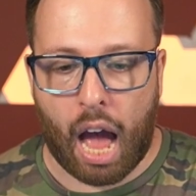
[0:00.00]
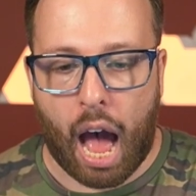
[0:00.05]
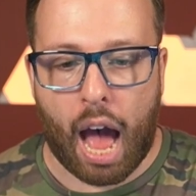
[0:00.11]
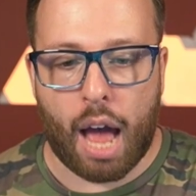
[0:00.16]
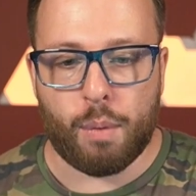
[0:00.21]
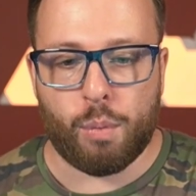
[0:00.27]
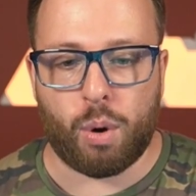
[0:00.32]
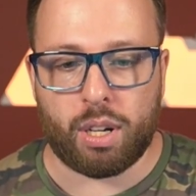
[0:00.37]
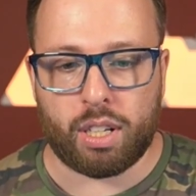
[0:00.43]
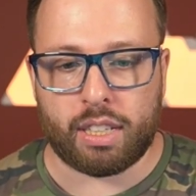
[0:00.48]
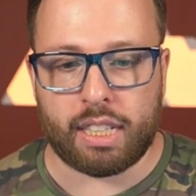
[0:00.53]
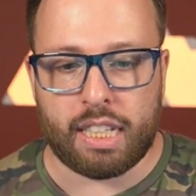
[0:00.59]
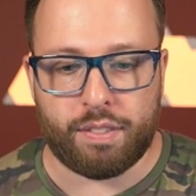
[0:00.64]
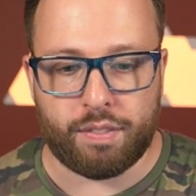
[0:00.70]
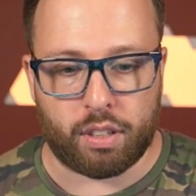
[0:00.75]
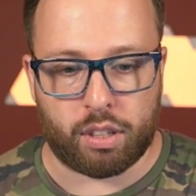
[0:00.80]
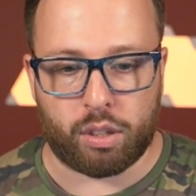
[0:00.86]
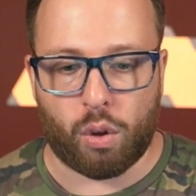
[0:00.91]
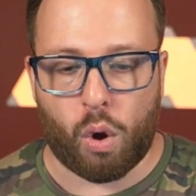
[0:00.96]
I want to
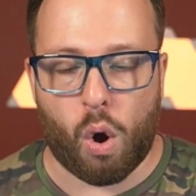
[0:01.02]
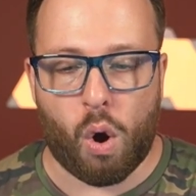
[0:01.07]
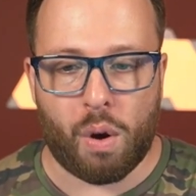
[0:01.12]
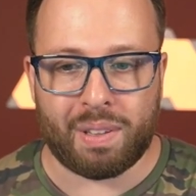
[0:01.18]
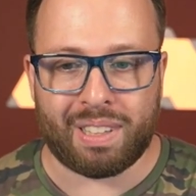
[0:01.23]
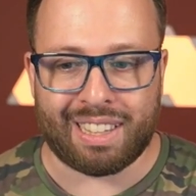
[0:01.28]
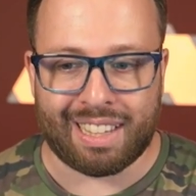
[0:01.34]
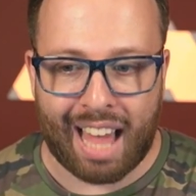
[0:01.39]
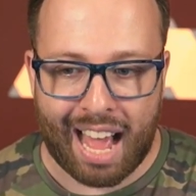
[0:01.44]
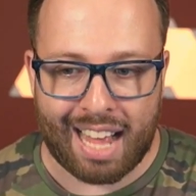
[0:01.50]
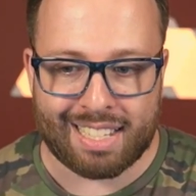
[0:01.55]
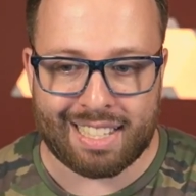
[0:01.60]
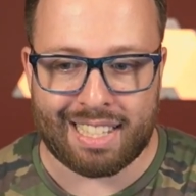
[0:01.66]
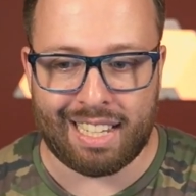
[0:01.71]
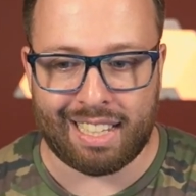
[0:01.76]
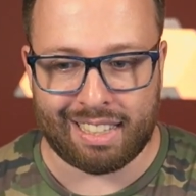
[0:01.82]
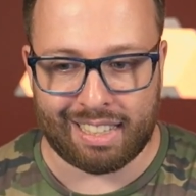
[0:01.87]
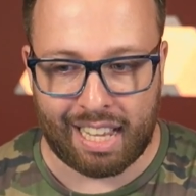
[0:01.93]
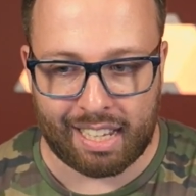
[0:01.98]
leave a
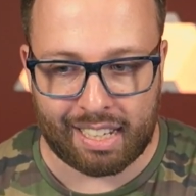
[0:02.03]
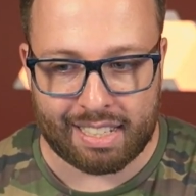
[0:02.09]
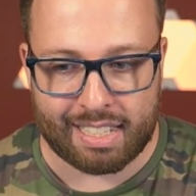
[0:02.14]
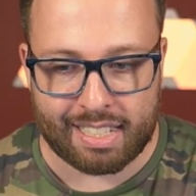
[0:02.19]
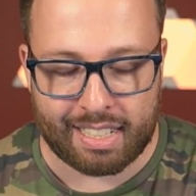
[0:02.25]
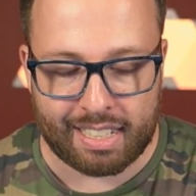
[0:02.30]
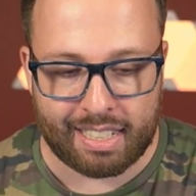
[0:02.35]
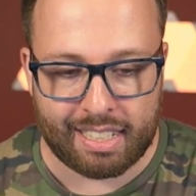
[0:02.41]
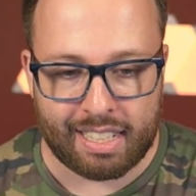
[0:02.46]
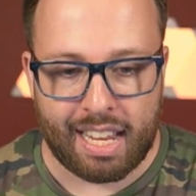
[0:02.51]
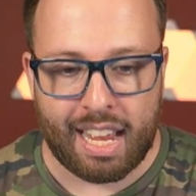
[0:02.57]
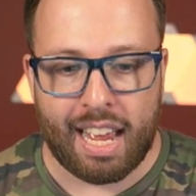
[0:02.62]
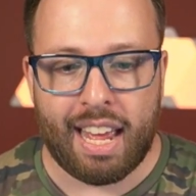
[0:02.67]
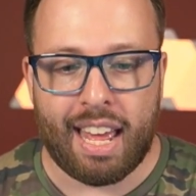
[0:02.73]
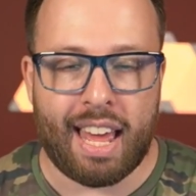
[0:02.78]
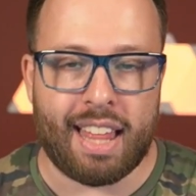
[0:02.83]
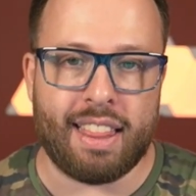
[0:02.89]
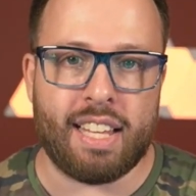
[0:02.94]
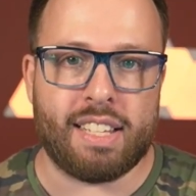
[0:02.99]
long-lasting legacy,
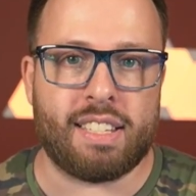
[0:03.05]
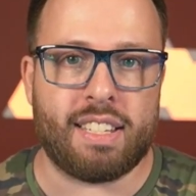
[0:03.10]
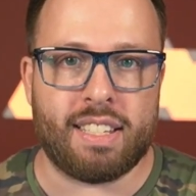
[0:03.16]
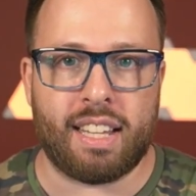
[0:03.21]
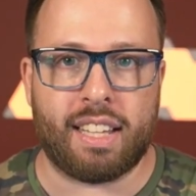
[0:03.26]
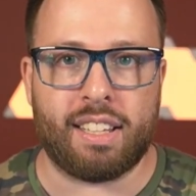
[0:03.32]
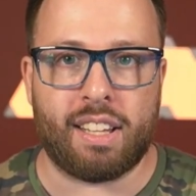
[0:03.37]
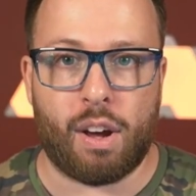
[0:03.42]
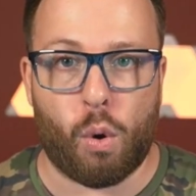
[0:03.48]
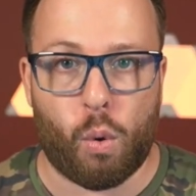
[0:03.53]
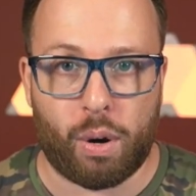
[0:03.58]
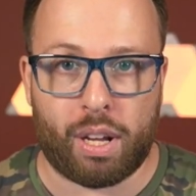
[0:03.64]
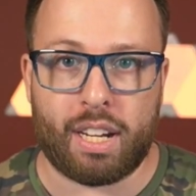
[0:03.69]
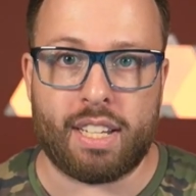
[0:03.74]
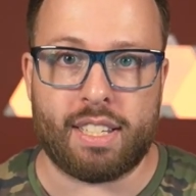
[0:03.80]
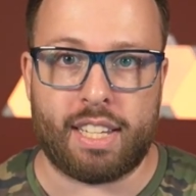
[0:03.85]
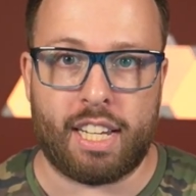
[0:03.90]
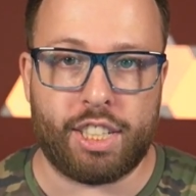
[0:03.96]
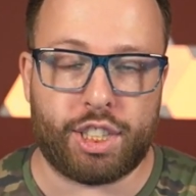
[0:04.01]
and this is the
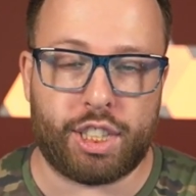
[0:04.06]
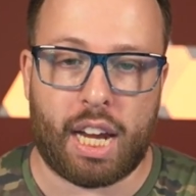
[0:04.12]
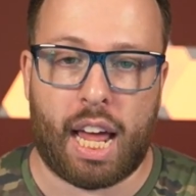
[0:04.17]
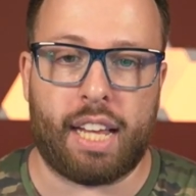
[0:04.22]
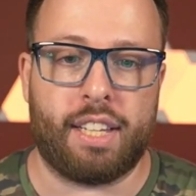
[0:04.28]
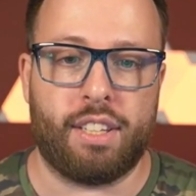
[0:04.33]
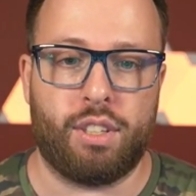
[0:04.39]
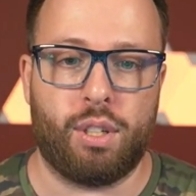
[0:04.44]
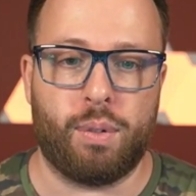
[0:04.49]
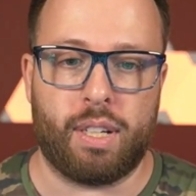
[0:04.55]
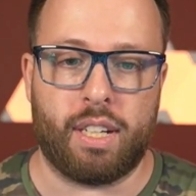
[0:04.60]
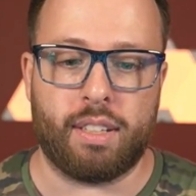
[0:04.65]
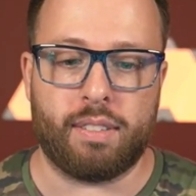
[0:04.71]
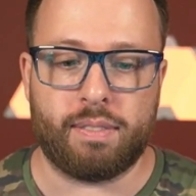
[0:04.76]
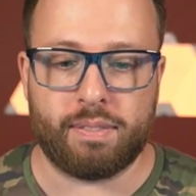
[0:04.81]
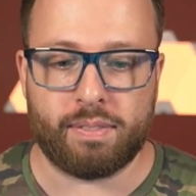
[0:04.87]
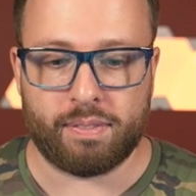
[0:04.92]
organization I can do it in.